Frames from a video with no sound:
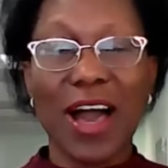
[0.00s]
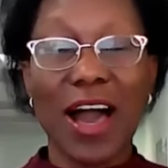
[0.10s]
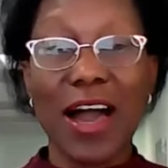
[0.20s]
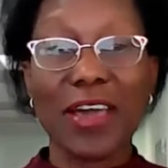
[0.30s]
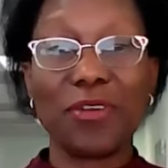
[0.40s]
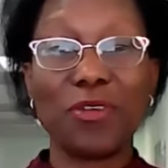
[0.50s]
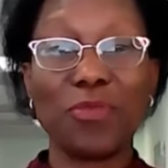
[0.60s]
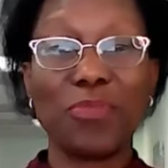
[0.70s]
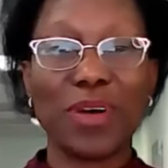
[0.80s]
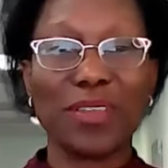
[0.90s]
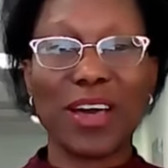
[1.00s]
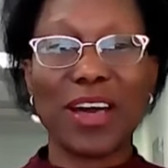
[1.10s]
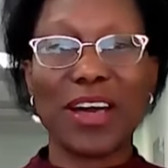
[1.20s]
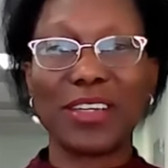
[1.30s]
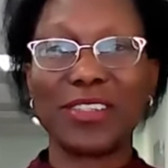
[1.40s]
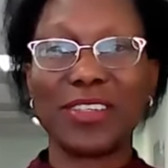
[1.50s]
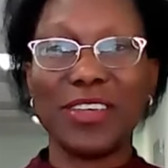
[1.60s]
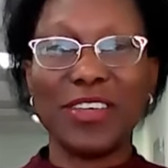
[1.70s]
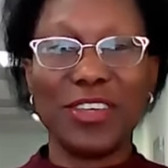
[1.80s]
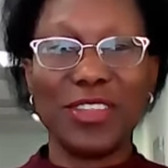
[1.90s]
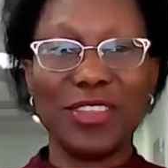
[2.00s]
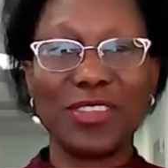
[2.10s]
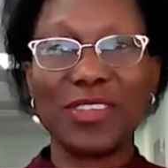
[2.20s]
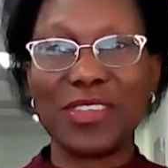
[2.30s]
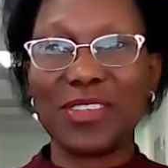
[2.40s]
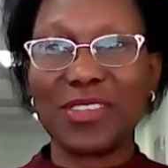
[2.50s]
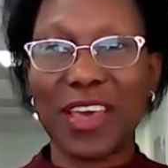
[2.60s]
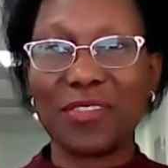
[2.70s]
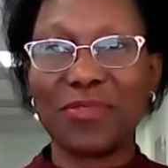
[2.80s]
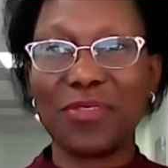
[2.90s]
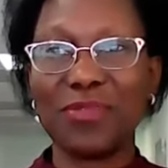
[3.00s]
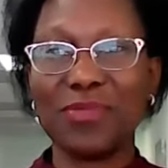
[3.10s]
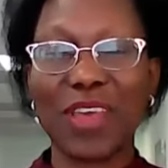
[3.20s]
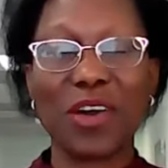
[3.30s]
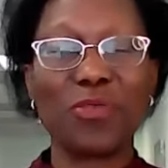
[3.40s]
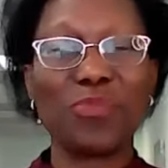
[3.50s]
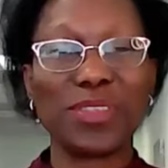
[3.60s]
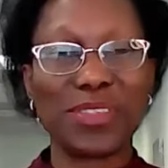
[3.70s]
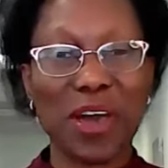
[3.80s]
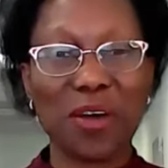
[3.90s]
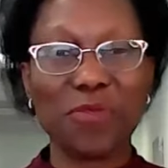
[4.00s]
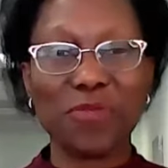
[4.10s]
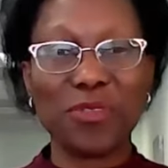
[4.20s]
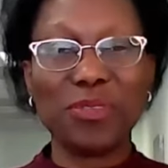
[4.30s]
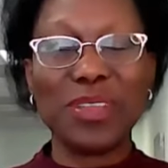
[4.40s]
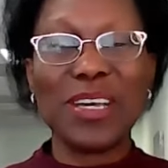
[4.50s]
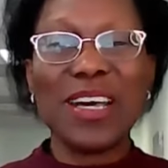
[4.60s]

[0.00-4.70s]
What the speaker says: I hope that this is insightful, I hope it's helpful,